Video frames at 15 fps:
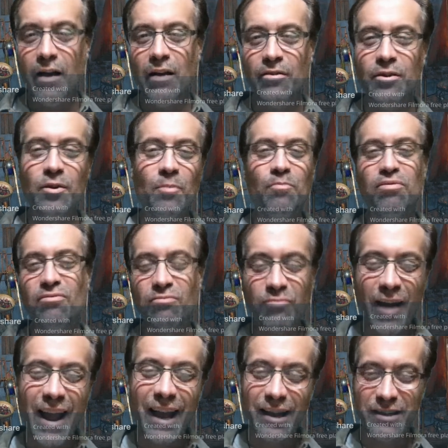little
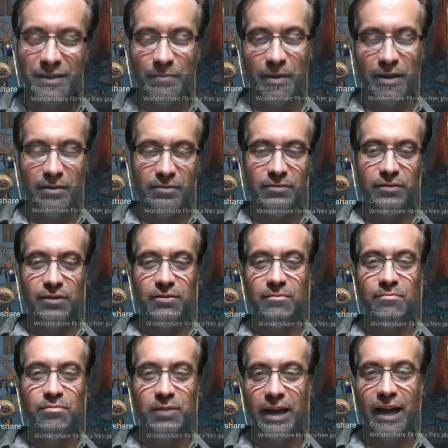prank spells you
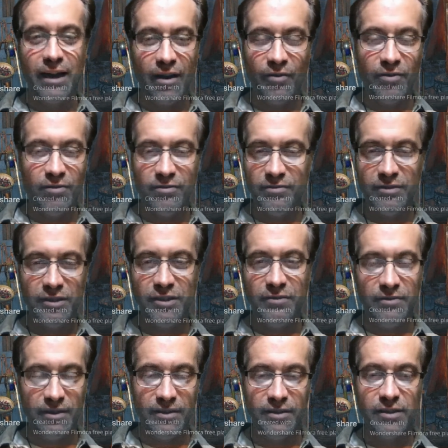could play on other
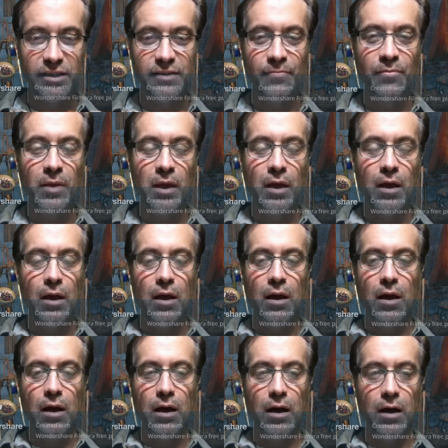students.
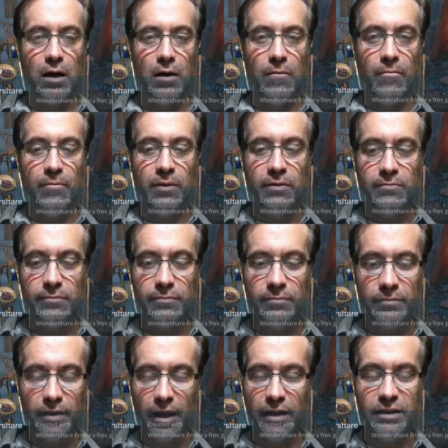
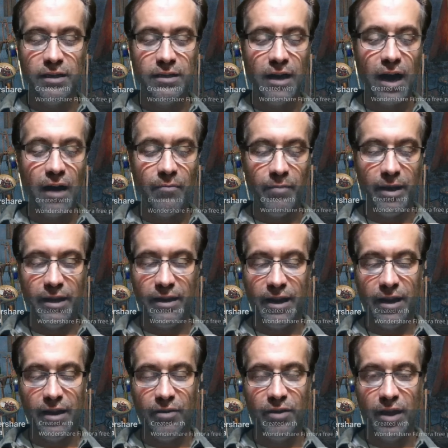It did not mean
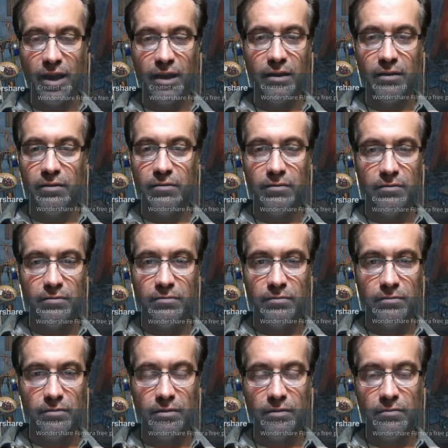anything
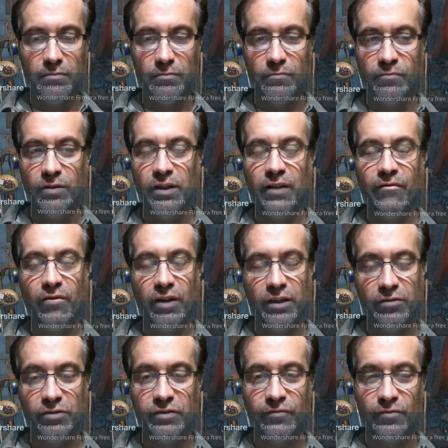really very
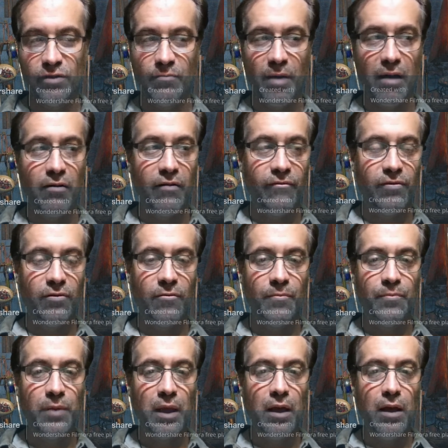useful or powerful.
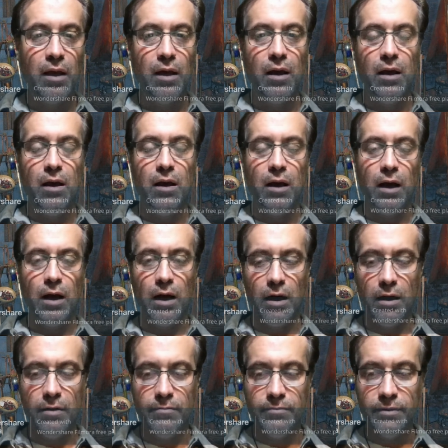
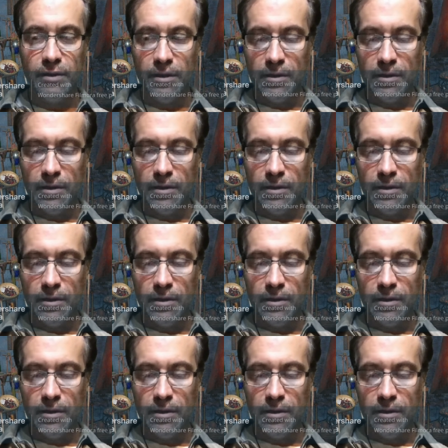And